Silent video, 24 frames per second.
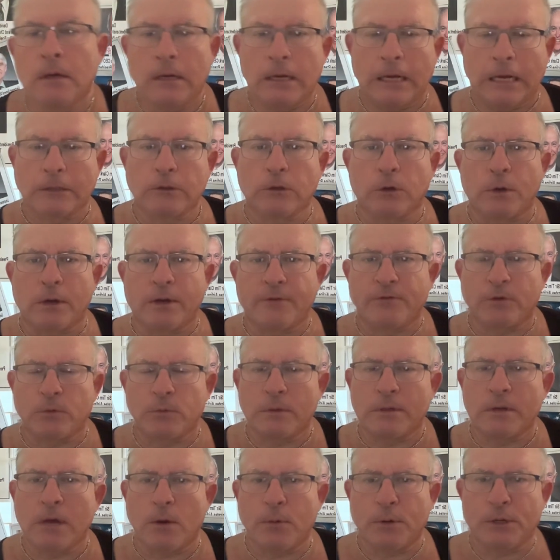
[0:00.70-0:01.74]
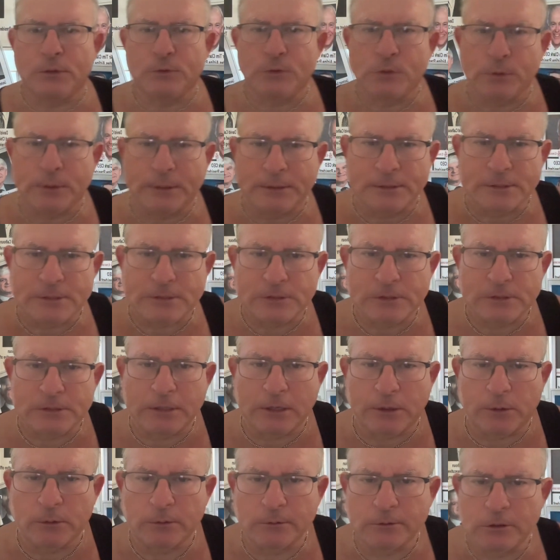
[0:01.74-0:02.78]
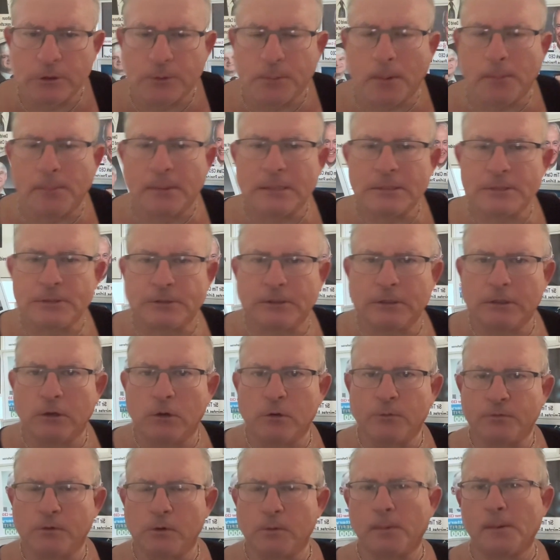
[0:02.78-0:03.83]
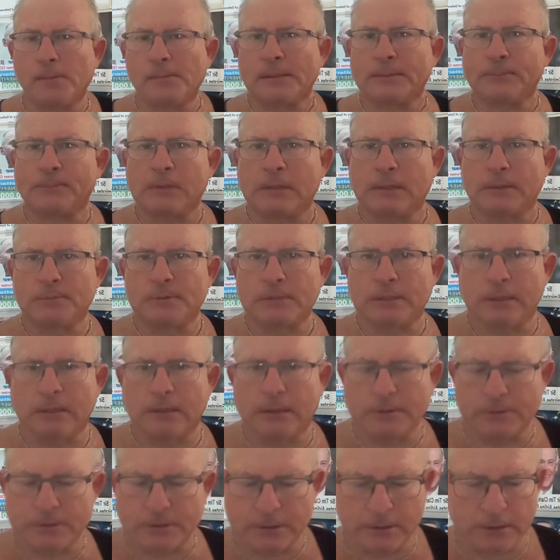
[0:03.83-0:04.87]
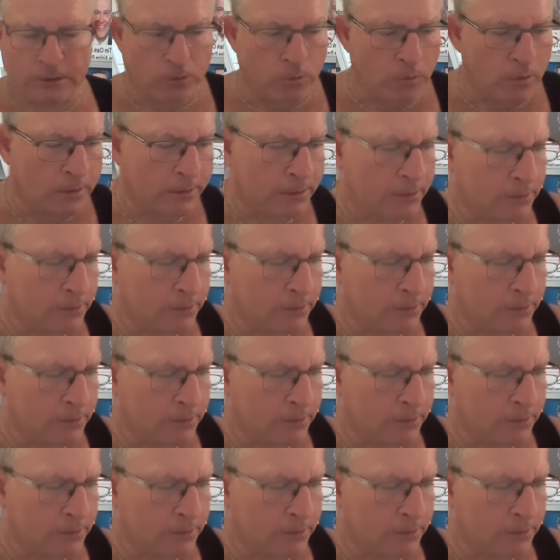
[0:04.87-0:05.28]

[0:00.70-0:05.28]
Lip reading: Hello, everyone. How are you doing? This is Daryl Guberman, CEO of Guberman PMC LLC, a quality